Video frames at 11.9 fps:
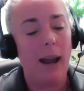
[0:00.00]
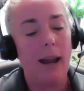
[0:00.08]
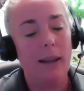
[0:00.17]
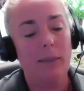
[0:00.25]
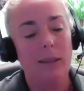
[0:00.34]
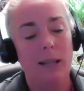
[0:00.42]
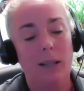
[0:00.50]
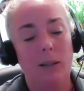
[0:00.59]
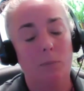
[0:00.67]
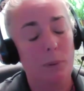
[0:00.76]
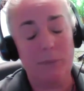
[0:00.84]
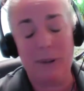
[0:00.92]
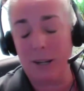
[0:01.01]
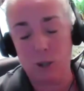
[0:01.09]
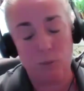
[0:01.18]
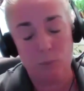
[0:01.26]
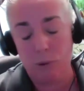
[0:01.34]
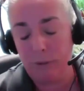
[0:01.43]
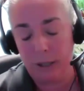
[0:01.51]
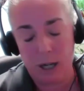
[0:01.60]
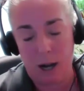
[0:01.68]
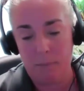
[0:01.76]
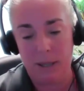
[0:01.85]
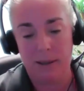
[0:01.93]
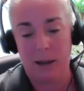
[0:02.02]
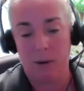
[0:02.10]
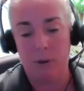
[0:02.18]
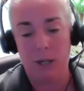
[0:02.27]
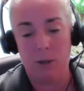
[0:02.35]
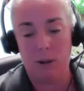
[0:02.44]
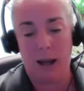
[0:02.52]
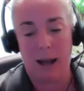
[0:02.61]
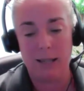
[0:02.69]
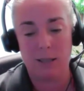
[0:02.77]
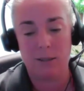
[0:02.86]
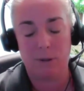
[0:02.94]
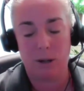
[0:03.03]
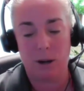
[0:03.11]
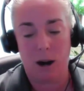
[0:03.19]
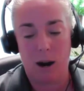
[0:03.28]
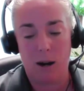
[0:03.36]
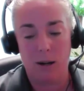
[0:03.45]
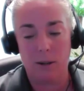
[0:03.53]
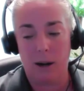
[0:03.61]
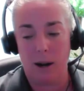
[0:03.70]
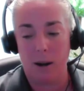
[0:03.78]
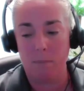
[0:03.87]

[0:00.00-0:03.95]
And the professional moving company that we utilize for our